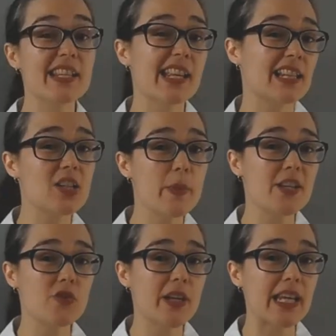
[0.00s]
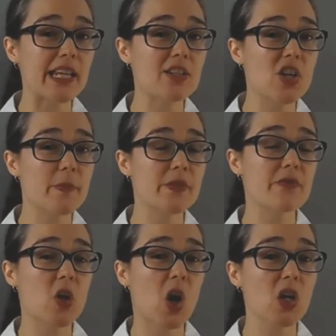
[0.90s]
Now this is a little bit tricky in terms
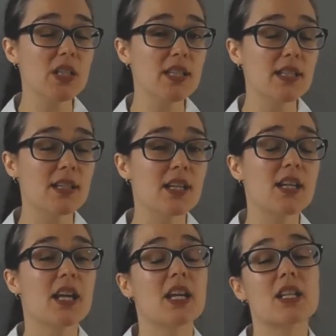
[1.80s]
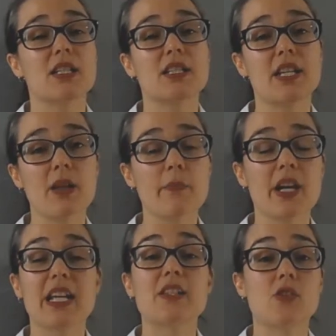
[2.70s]
of cost.
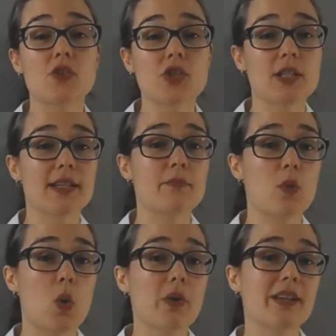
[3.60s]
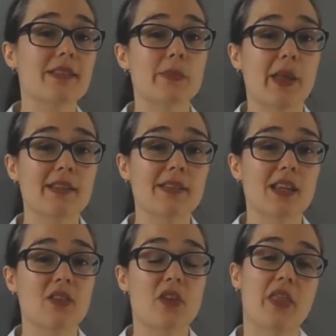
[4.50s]
Timber is usually more
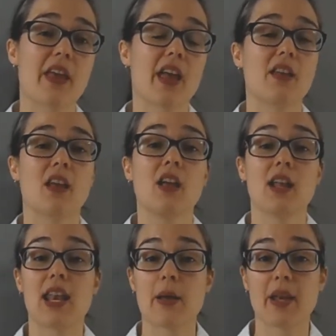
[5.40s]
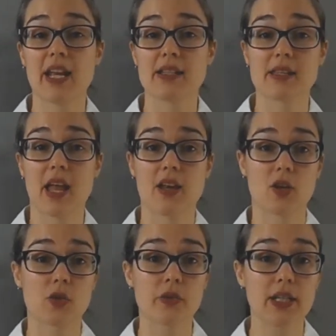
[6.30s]
expensive than laminates and
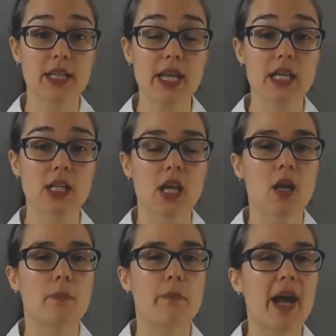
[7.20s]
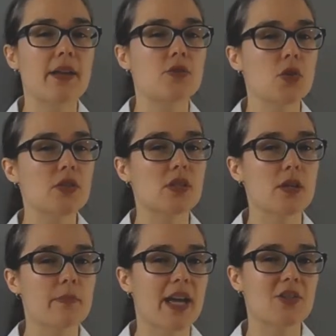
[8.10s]
acrylic, but not
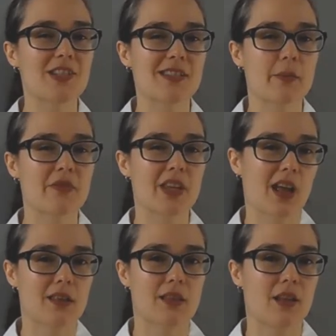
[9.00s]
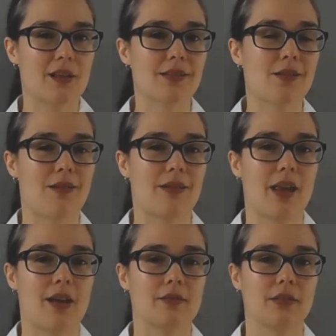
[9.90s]
so much as some of the other things
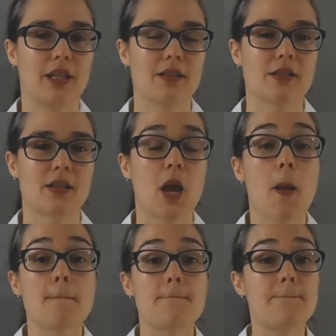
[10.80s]
on our list.